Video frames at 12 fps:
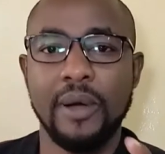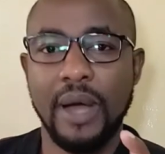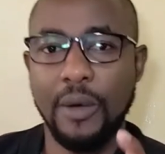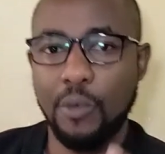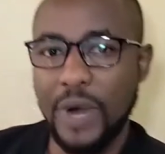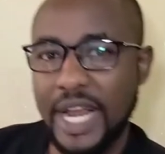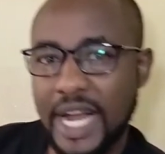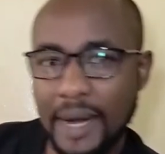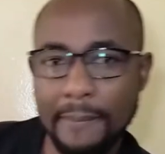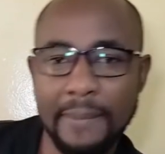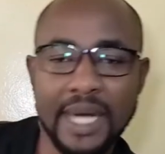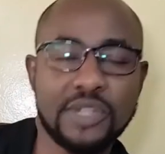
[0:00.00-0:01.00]
we
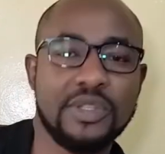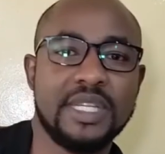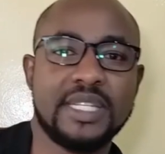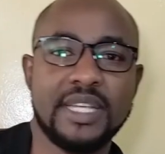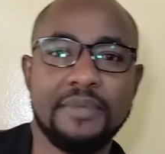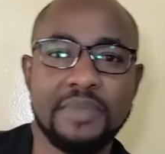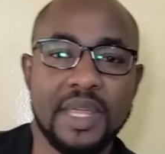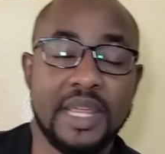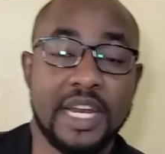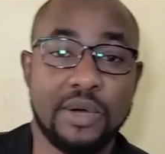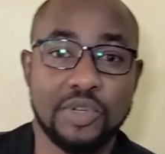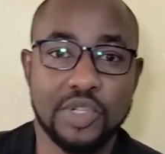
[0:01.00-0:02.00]
come back to the same thing
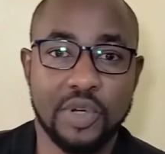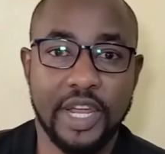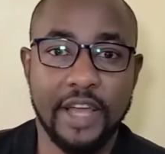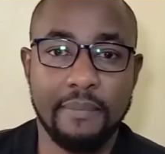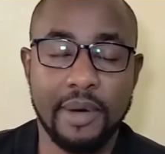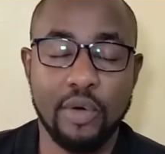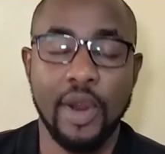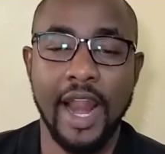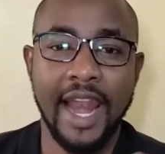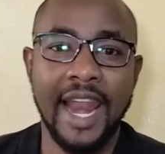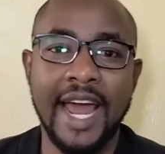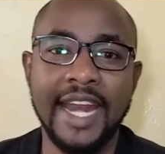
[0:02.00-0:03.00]
that I was talking
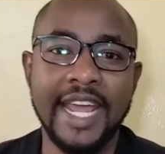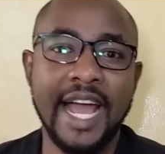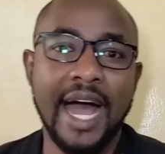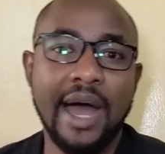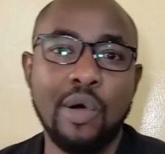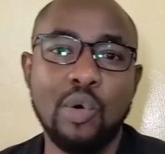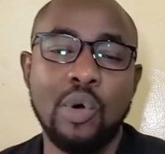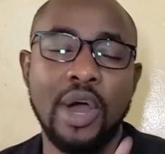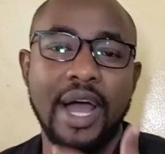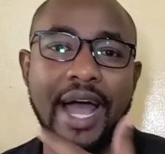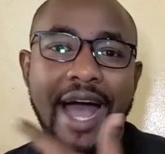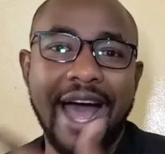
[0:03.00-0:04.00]
about, learning how
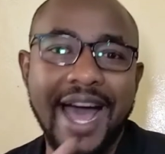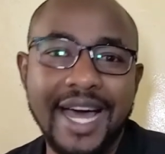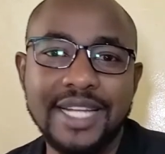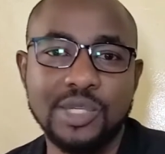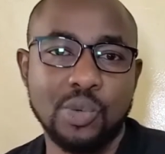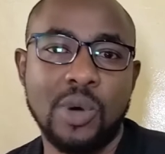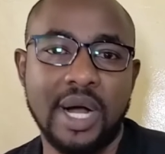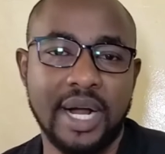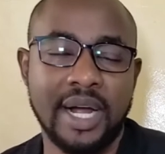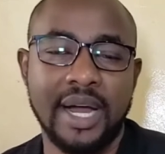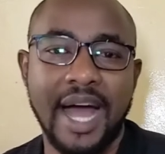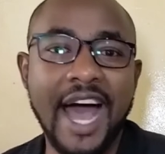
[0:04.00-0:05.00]
ads
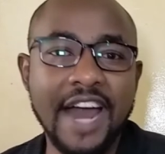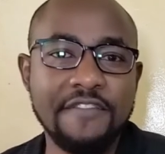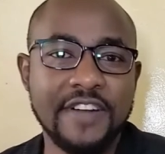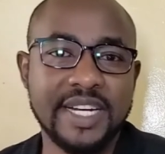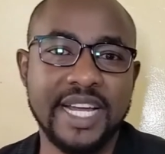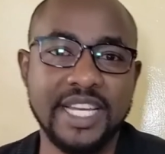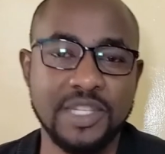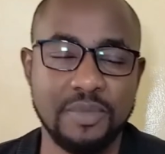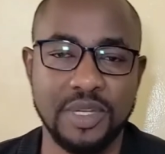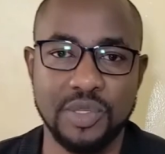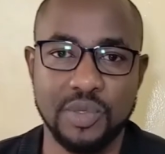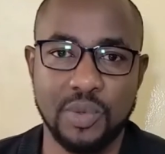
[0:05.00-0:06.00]
work,
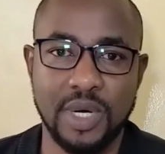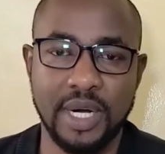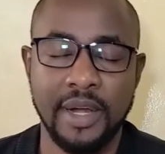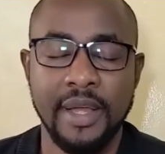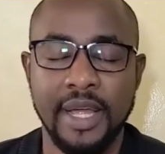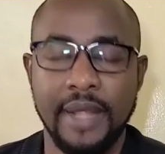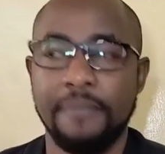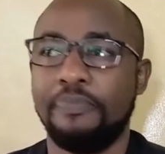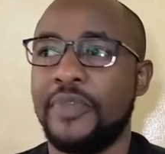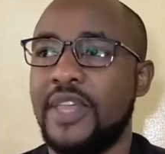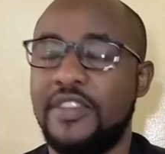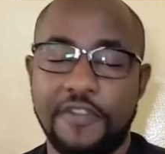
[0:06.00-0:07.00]
advertisements work.
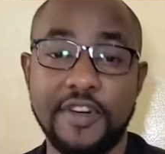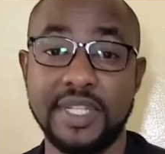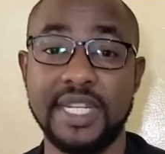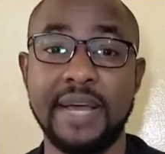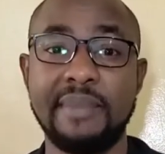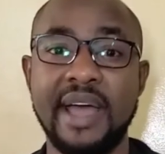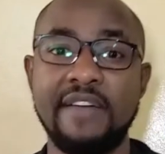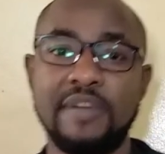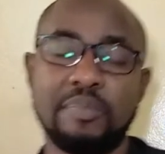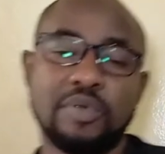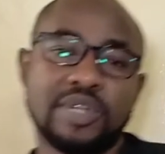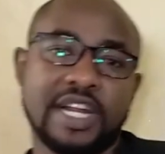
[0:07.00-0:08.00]
The first time I ever
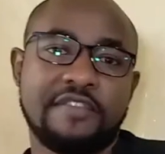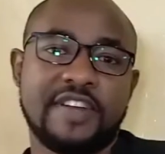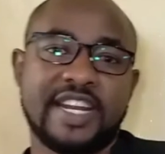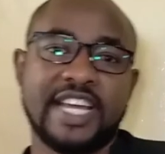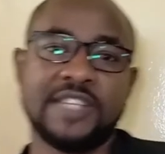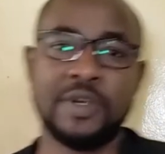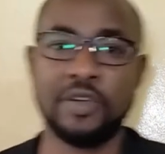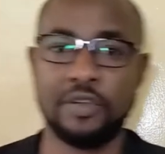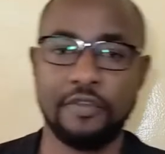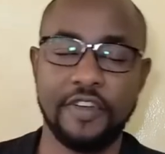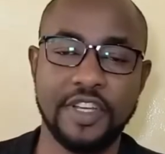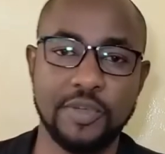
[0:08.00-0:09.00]
put advertisement
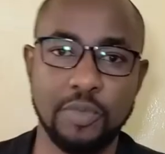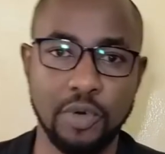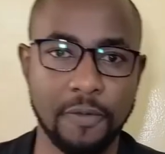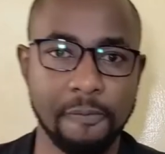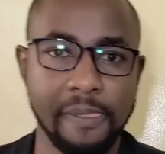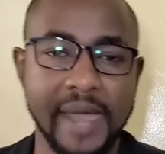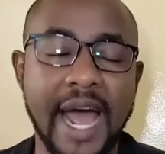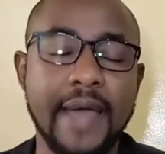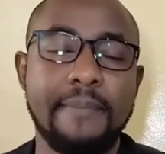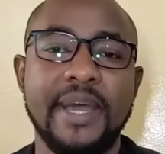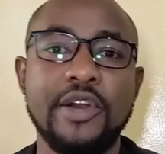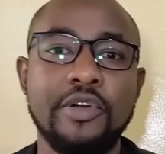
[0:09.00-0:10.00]
on Facebook,
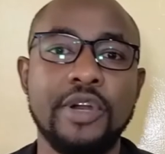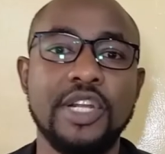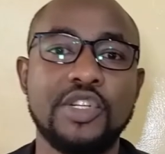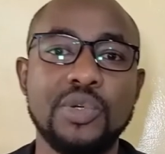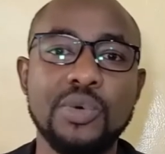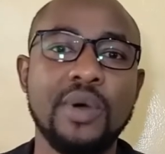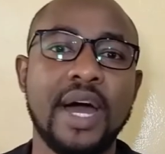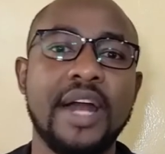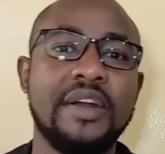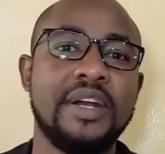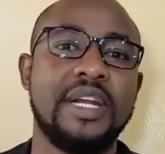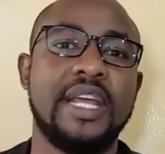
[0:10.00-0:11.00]
I paid only
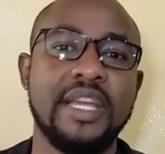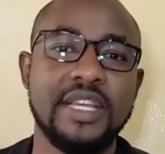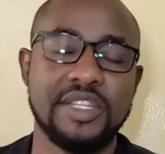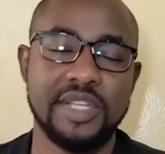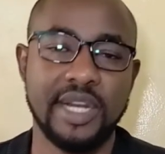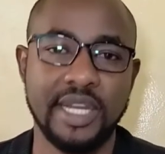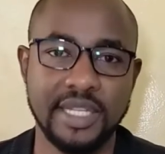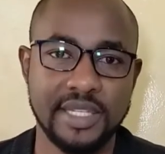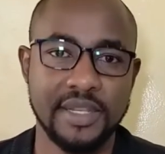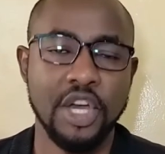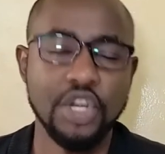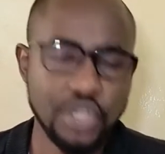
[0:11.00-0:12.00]
200 Kenya
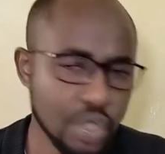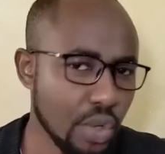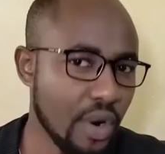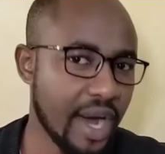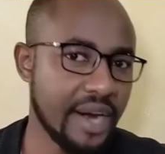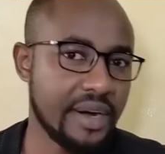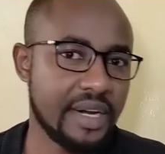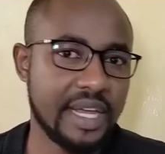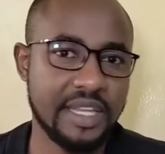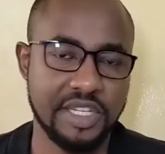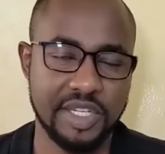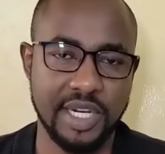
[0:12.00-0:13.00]
shillings. 200
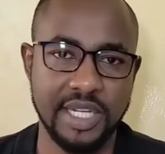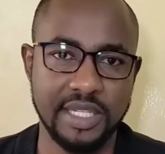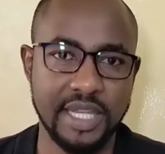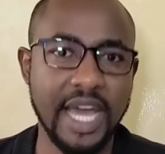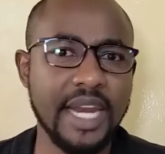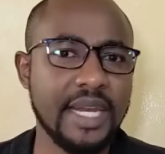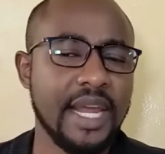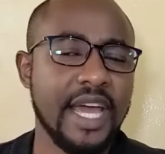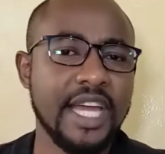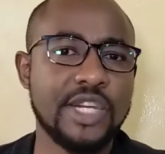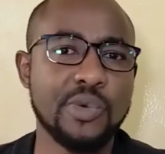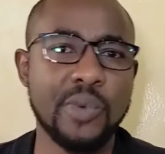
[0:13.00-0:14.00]
Kenya shillings, and
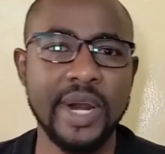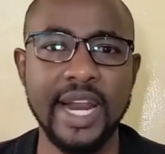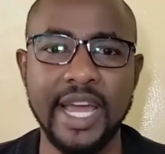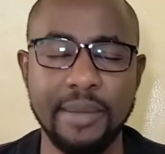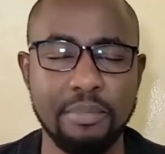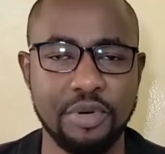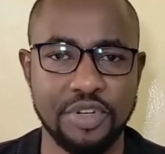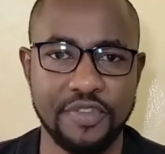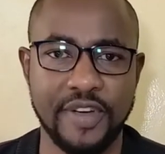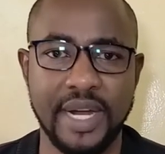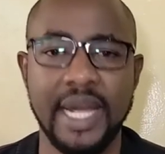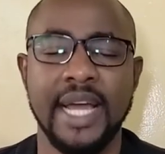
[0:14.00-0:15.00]
it went like
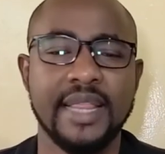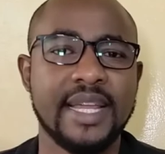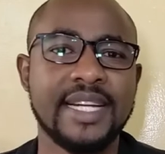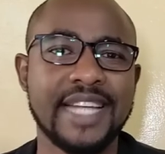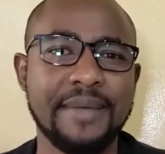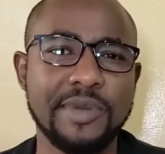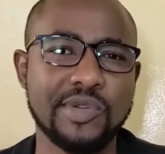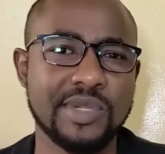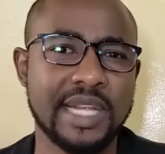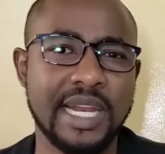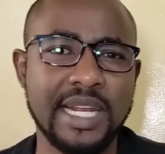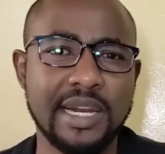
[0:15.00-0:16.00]
bushfire. That time it
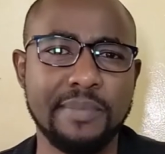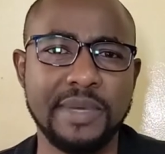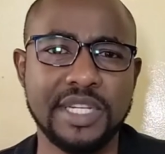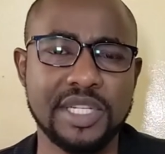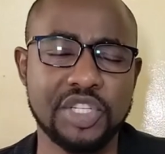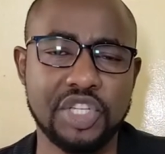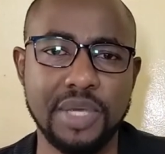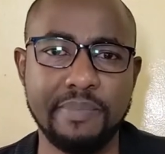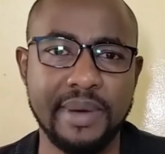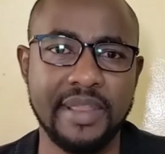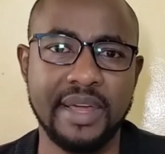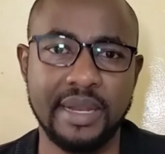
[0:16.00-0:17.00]
was a little bit
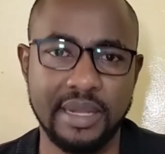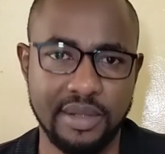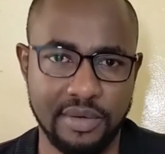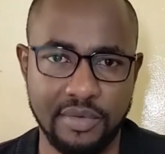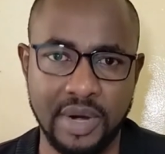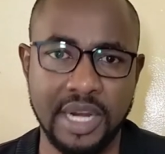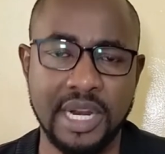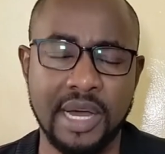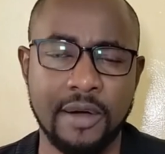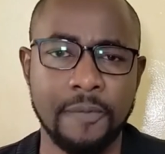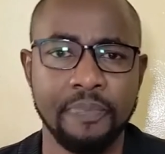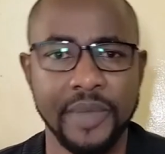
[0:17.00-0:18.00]
cheaper than right
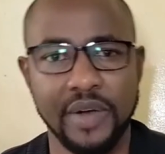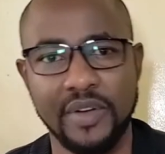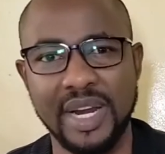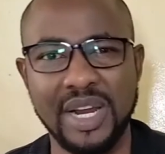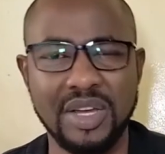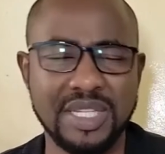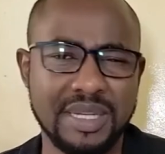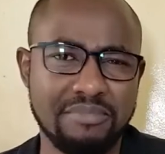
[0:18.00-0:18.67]
now. Right now is